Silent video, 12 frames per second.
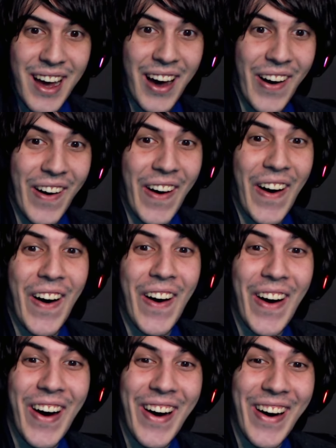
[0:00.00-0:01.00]

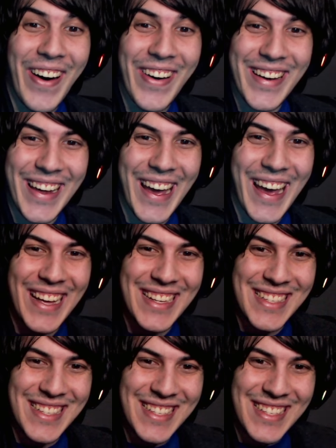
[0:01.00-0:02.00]
Oh
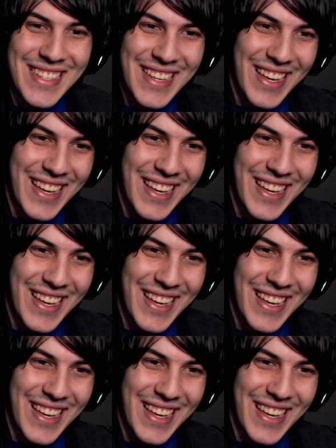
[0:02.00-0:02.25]
yes!